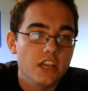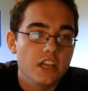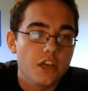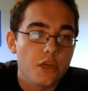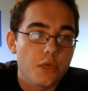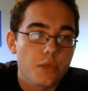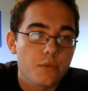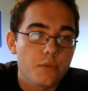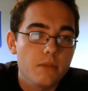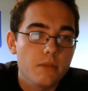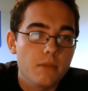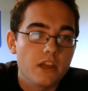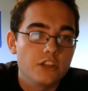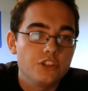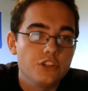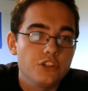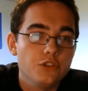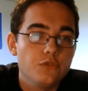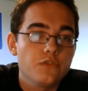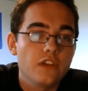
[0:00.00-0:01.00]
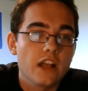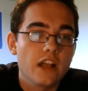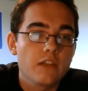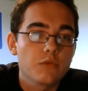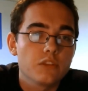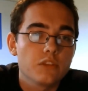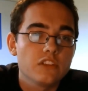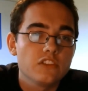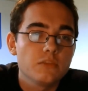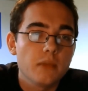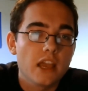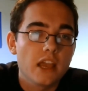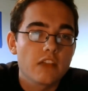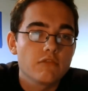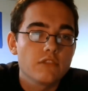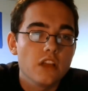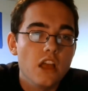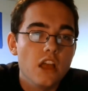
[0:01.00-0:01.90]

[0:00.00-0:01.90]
a 3 mana 2/5 with Inspire.